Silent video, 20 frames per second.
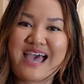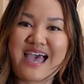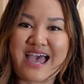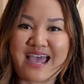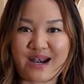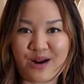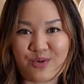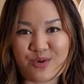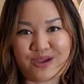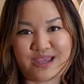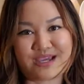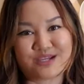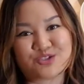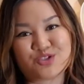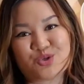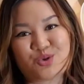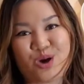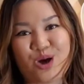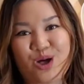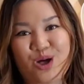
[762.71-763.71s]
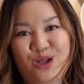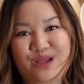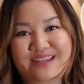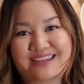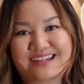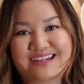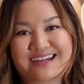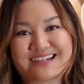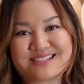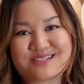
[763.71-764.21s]
and I will catch you all in
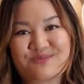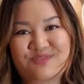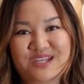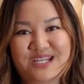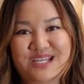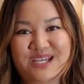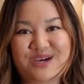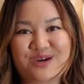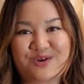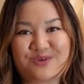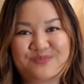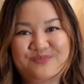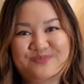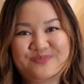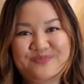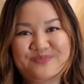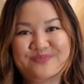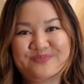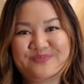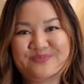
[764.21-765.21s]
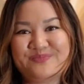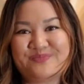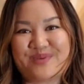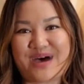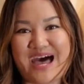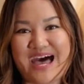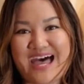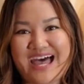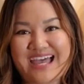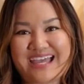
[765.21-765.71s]
the next video.
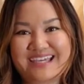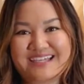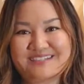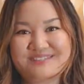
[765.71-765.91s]
Bye.